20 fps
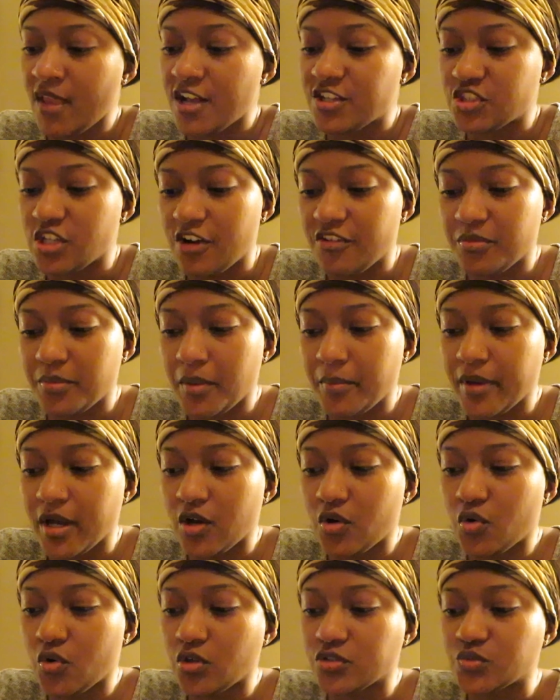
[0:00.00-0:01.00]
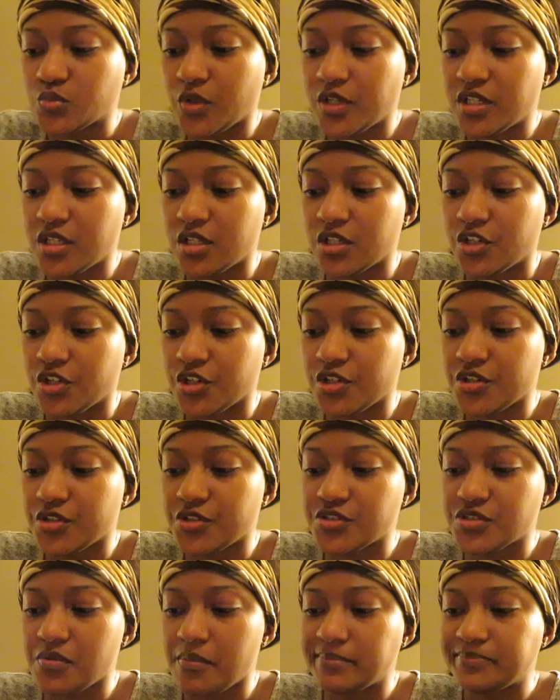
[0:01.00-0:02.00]
So I remember I called one of the
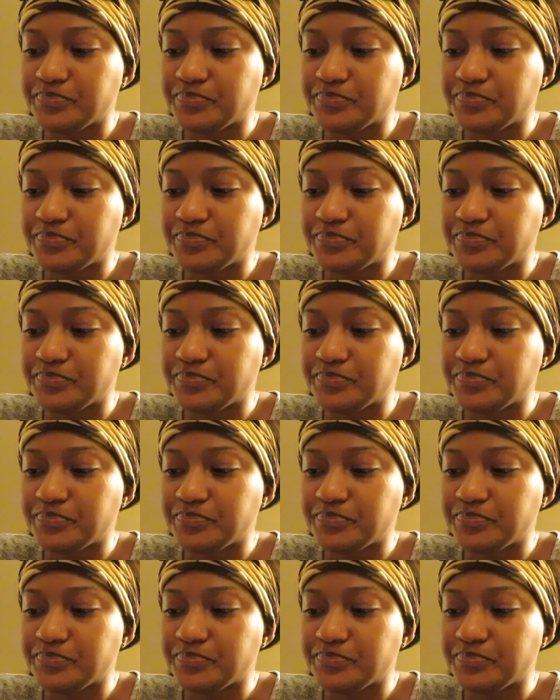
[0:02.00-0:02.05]
girls